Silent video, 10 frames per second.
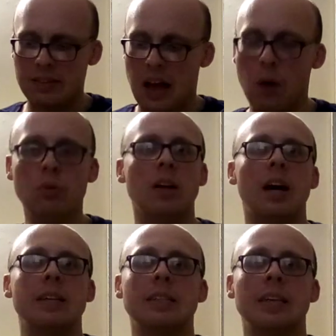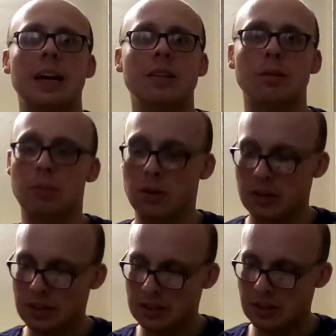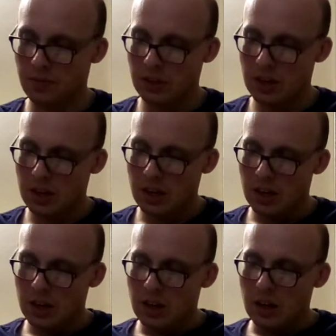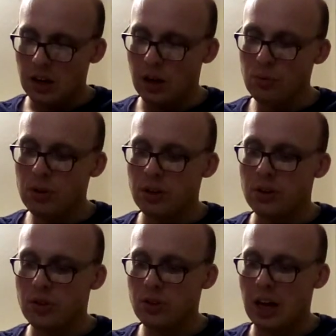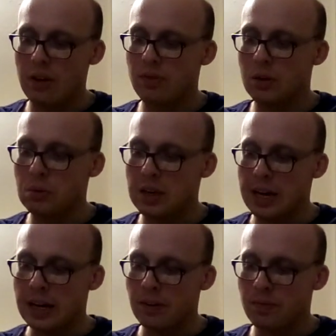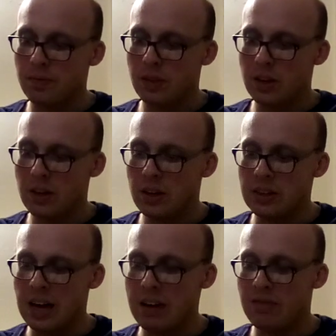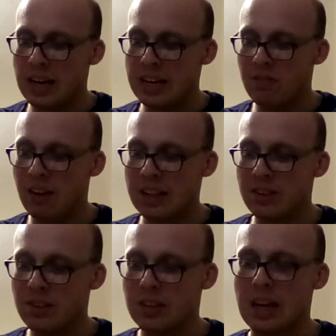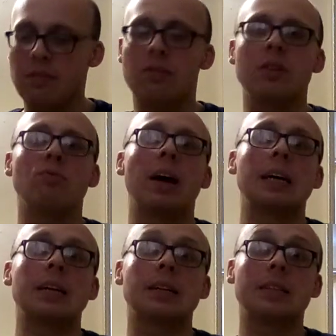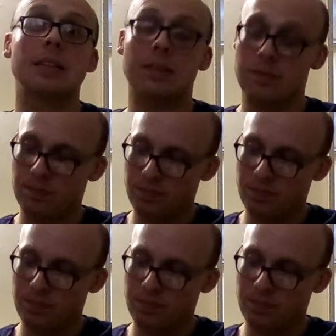I wouldn't like to guess, to be honest. Locusts have no king, yet they advance together in ranks.